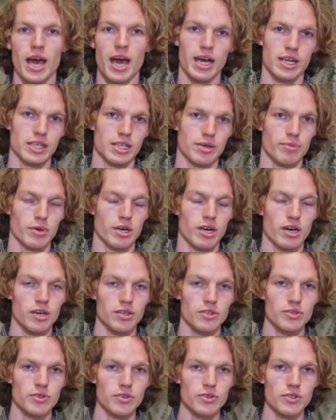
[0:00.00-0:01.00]
academic
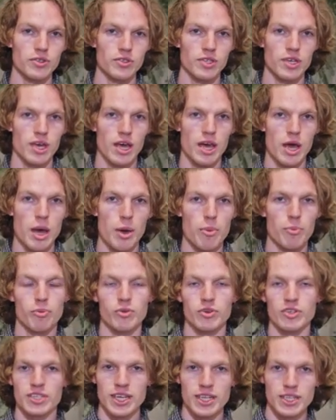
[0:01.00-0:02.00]
articles,
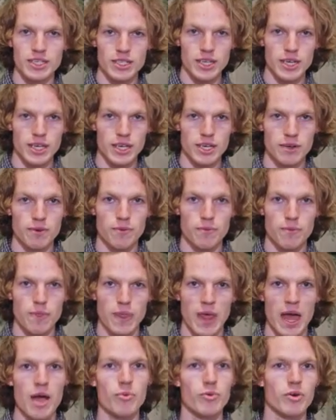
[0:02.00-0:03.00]
presenting,
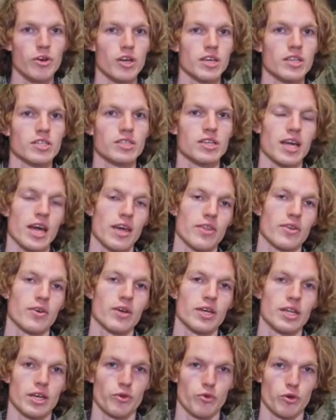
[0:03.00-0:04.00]
and working together
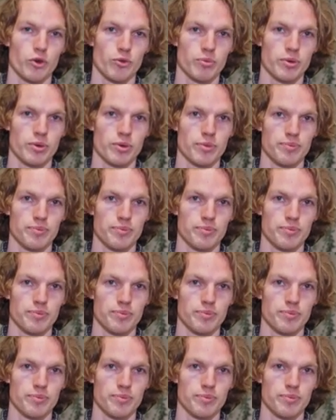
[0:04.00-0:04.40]
in a group.